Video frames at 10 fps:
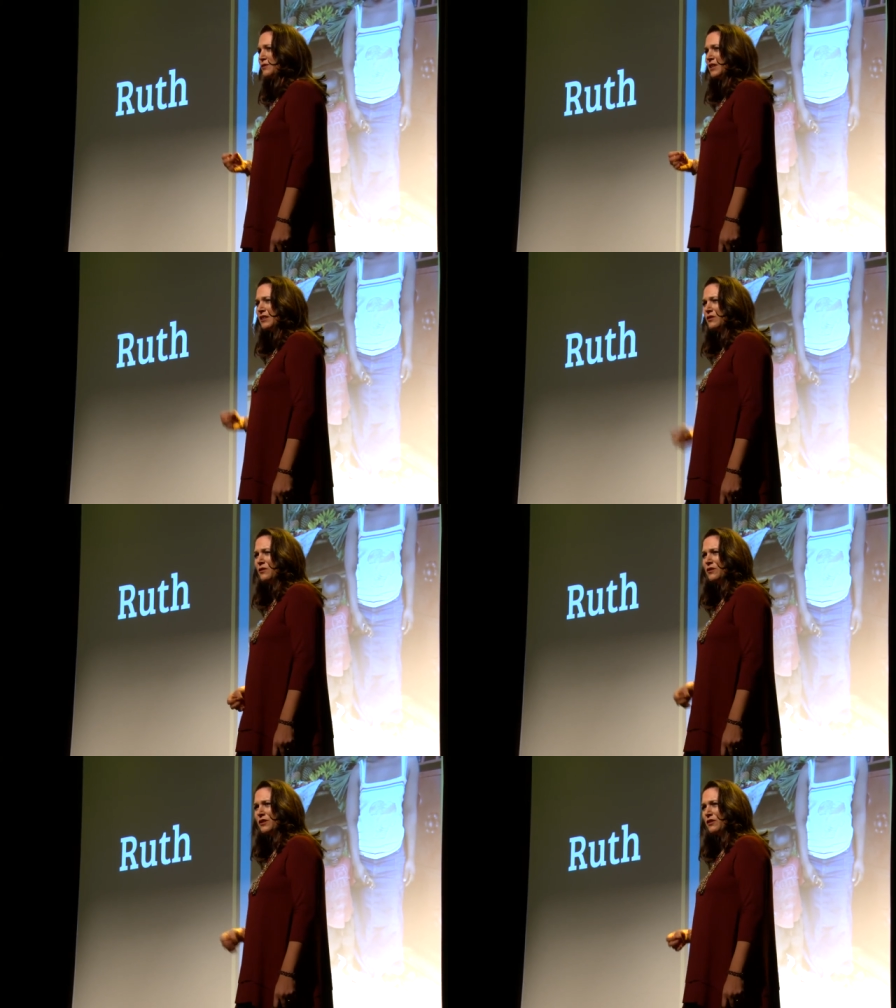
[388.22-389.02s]

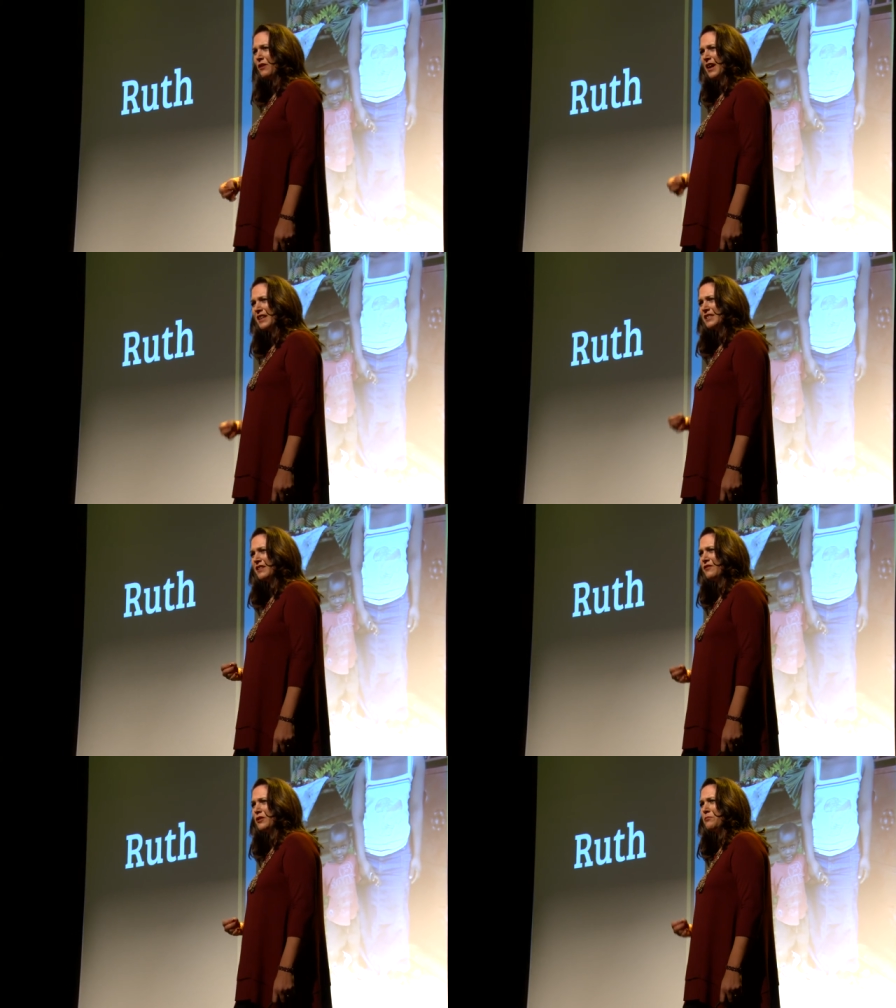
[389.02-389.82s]
ignore the cries
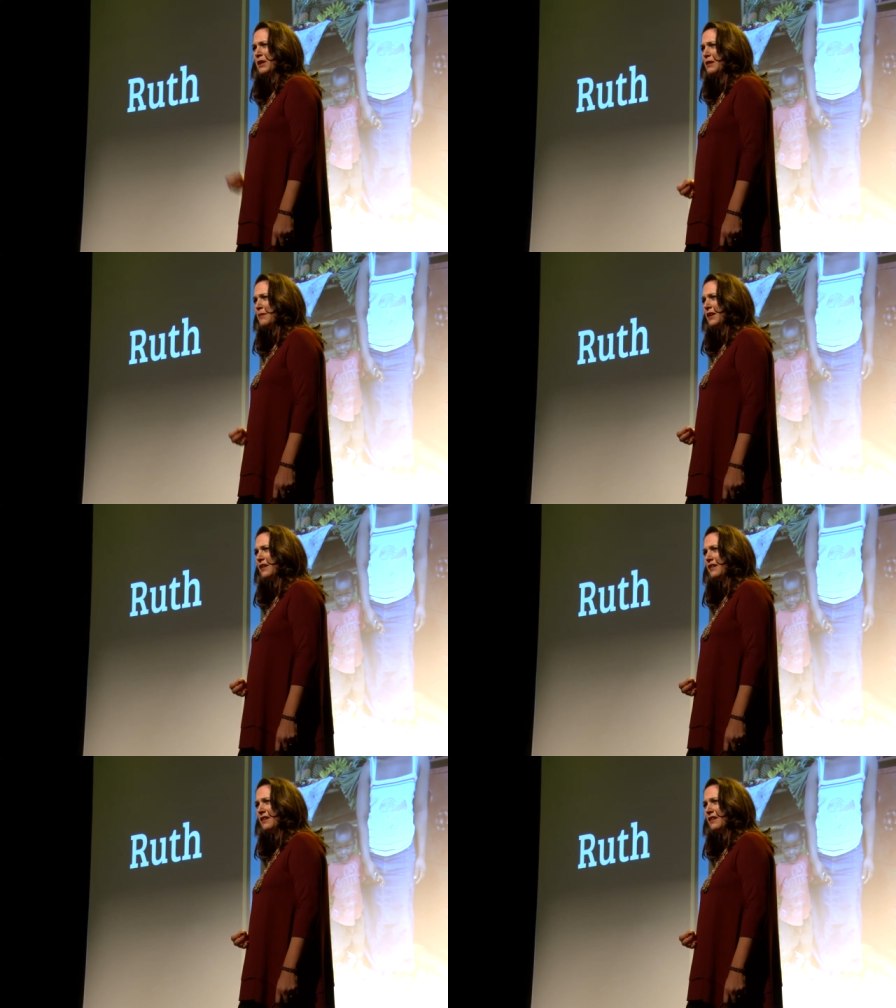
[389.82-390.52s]
of her baby